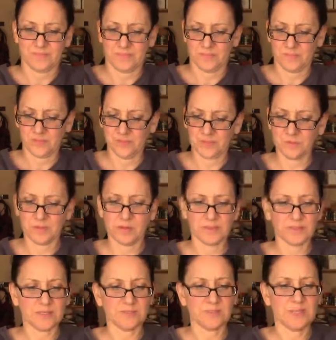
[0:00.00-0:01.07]
we'll see what all
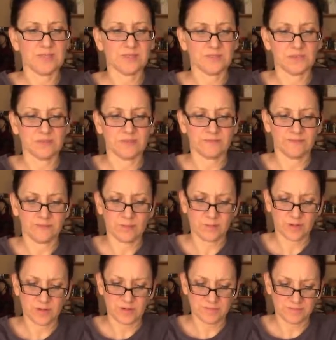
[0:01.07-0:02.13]
these pieces are
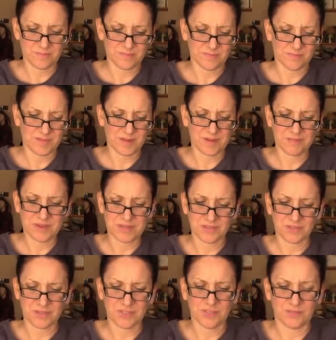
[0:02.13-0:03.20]
for. I
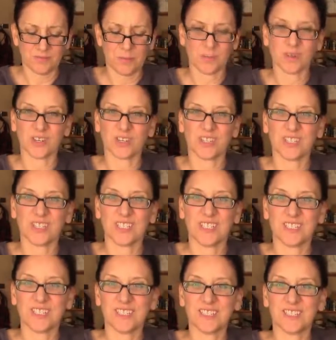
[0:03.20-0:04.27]
imagine it's for
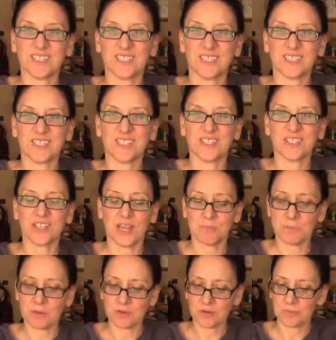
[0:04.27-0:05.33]

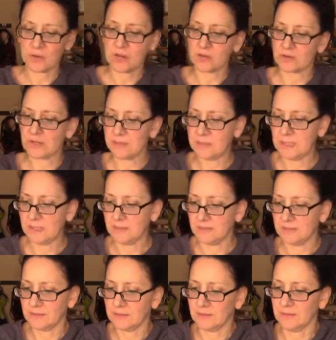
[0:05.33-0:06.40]
shaping your pottery
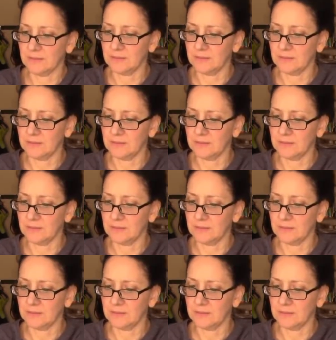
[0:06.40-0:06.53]
piece,